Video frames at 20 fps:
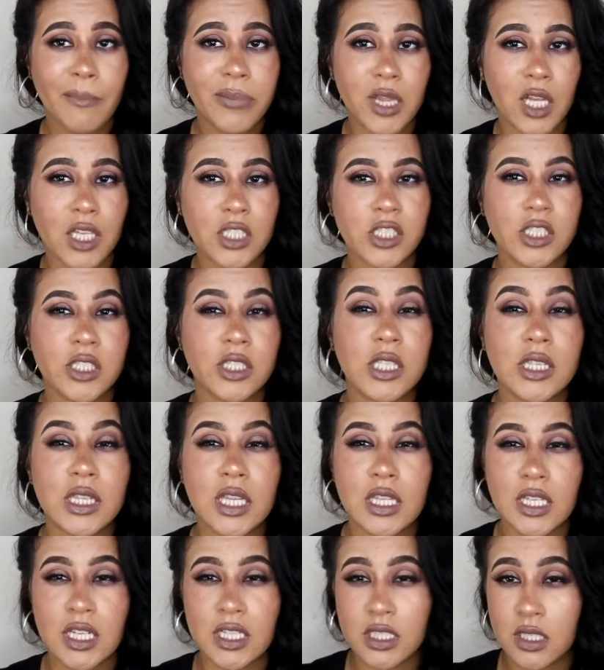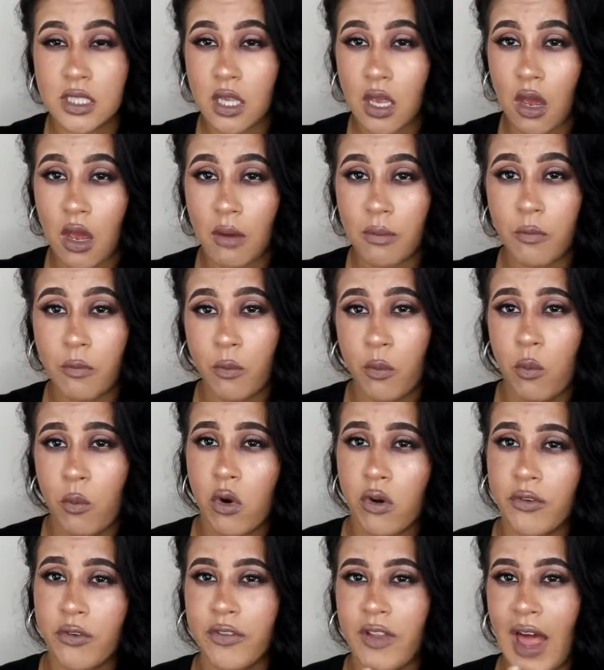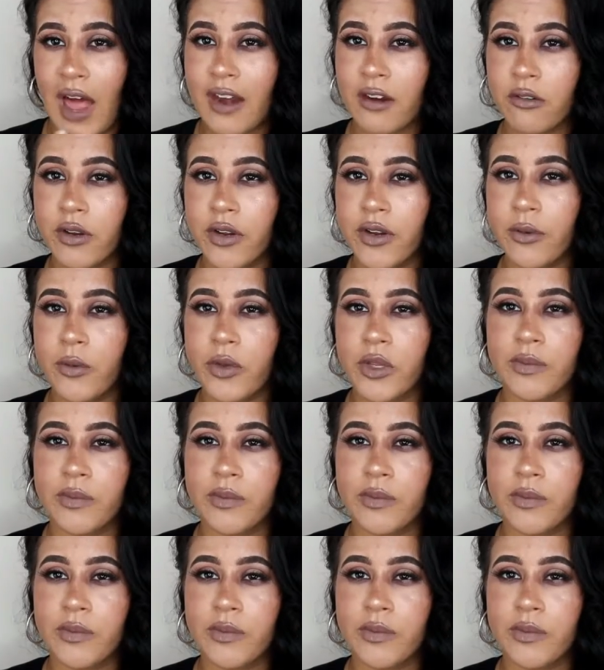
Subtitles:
Blushes, I think that's more flattering